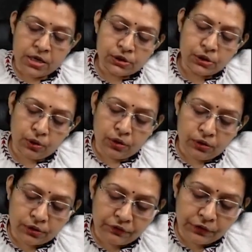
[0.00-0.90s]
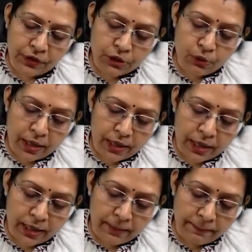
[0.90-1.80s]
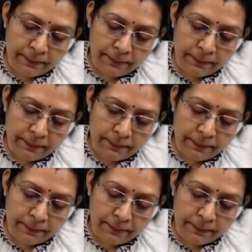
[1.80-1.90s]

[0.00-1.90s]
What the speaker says: So the first quartile